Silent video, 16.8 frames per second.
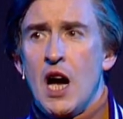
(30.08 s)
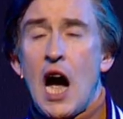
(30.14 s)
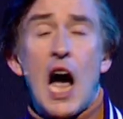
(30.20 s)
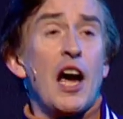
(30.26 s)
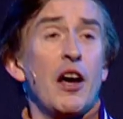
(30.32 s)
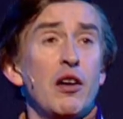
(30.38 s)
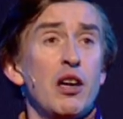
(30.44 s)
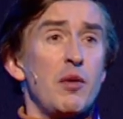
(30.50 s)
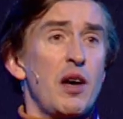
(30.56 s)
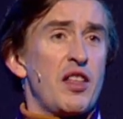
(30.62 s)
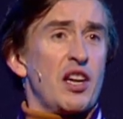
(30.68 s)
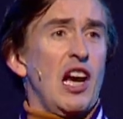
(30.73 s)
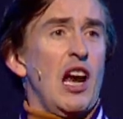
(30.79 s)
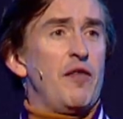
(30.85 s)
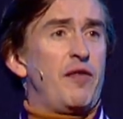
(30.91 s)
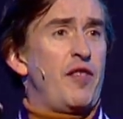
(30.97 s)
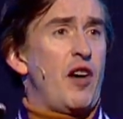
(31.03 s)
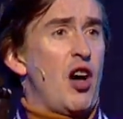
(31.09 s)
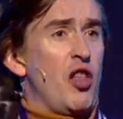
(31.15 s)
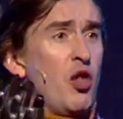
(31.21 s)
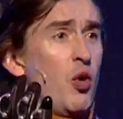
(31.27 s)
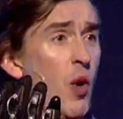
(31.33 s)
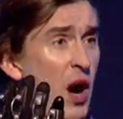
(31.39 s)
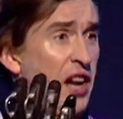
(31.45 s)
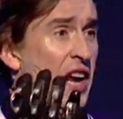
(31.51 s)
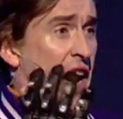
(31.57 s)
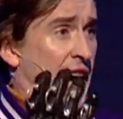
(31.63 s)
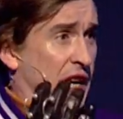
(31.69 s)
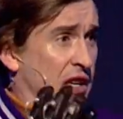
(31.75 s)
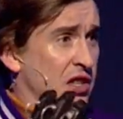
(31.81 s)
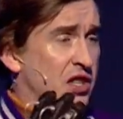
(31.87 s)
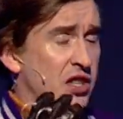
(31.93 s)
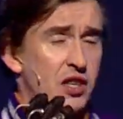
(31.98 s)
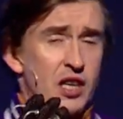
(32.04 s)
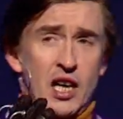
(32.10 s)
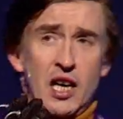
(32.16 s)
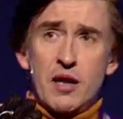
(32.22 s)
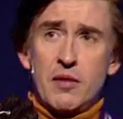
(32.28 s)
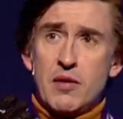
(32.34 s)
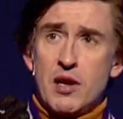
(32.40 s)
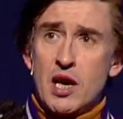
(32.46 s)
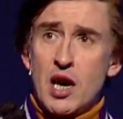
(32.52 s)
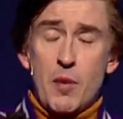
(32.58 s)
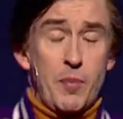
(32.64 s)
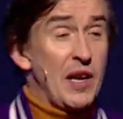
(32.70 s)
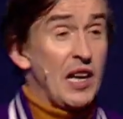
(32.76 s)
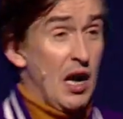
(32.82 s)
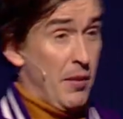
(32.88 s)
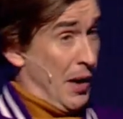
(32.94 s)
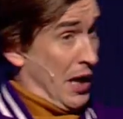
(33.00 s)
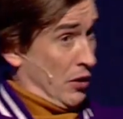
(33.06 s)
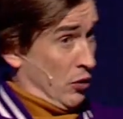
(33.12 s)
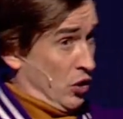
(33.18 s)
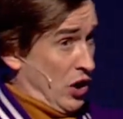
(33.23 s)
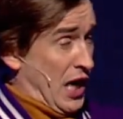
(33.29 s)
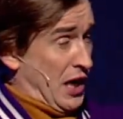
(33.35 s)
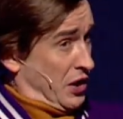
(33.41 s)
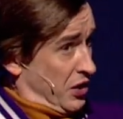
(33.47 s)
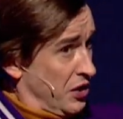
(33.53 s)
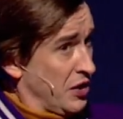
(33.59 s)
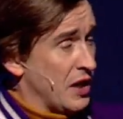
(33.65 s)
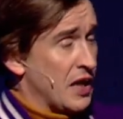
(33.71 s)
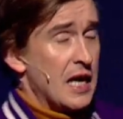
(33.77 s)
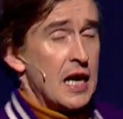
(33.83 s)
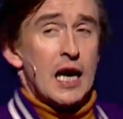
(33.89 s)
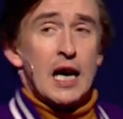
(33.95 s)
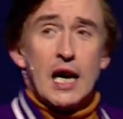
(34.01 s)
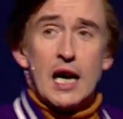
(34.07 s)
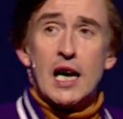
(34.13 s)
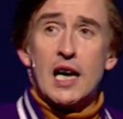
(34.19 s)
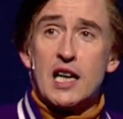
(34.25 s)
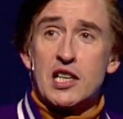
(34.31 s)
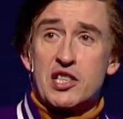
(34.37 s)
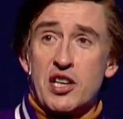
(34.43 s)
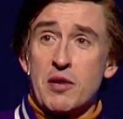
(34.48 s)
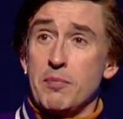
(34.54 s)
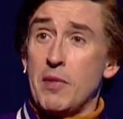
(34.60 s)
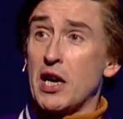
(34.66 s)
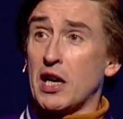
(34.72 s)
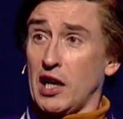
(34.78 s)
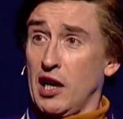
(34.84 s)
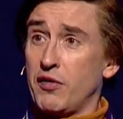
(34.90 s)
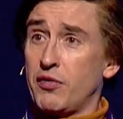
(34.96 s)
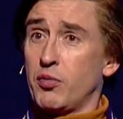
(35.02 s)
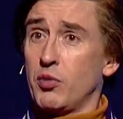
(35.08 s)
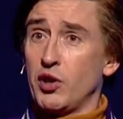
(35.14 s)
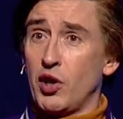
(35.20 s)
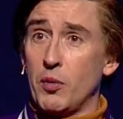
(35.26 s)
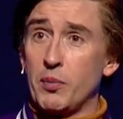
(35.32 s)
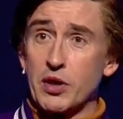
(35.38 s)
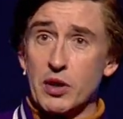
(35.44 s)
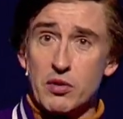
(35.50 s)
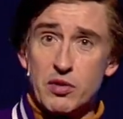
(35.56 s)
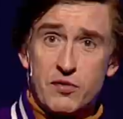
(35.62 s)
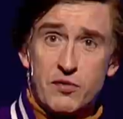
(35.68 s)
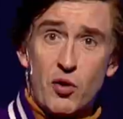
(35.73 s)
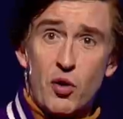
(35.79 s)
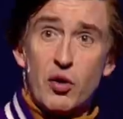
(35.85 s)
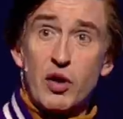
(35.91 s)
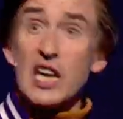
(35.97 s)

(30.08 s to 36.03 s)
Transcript: I only wear the glove on the one hand, uh, a bit like Michael Jackson, uh, except my glove will not be used for